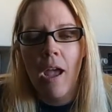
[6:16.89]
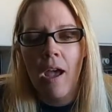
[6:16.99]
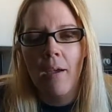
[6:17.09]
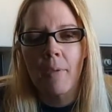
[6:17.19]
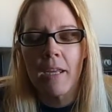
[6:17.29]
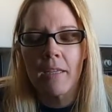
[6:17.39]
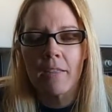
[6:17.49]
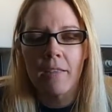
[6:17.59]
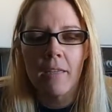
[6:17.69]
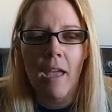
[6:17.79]
Um, and
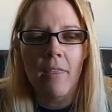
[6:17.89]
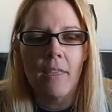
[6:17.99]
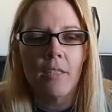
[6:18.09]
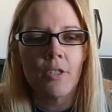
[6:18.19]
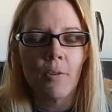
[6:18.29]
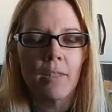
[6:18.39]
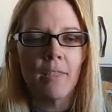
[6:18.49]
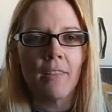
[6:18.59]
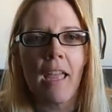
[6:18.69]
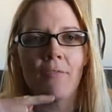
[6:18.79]
I, I think it's great
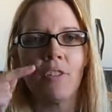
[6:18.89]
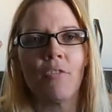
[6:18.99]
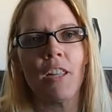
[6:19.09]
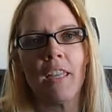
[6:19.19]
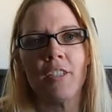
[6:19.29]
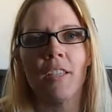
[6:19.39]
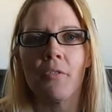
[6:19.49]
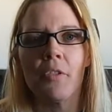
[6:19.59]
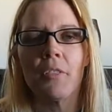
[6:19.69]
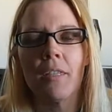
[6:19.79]
that they have different age
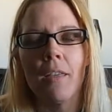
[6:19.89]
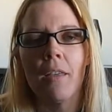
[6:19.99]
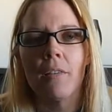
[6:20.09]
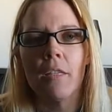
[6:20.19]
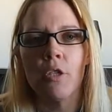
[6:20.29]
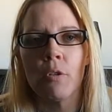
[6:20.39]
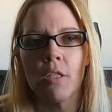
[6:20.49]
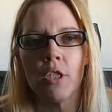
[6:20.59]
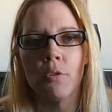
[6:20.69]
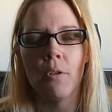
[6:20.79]
levels that you
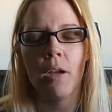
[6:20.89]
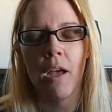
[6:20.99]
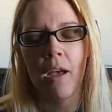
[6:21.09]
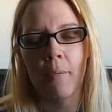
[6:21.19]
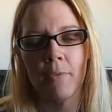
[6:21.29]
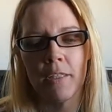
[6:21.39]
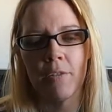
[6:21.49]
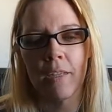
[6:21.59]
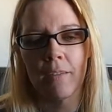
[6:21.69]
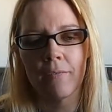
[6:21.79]
can do, um, that
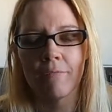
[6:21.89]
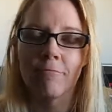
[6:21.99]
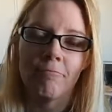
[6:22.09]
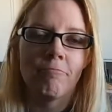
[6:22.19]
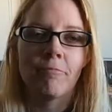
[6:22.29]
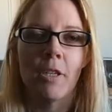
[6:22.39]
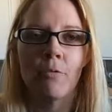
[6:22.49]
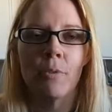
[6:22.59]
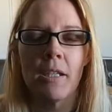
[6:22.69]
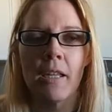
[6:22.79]
you can
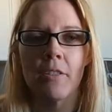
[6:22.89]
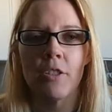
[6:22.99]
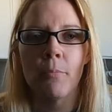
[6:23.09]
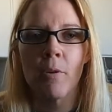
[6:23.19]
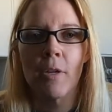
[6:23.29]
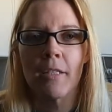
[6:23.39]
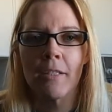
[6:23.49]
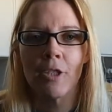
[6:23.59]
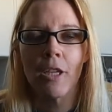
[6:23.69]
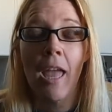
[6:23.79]
read it at. So you might want to
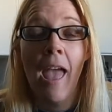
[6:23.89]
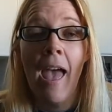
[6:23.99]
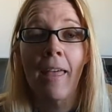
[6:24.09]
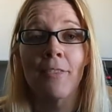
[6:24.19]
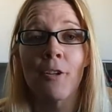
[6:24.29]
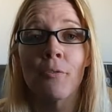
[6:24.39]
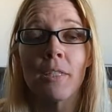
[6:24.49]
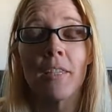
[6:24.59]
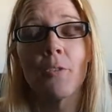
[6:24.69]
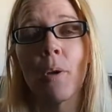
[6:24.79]
take a look at
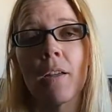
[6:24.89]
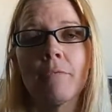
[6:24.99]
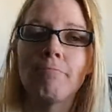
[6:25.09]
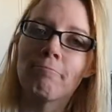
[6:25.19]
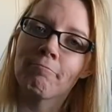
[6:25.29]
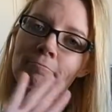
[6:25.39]
those as well.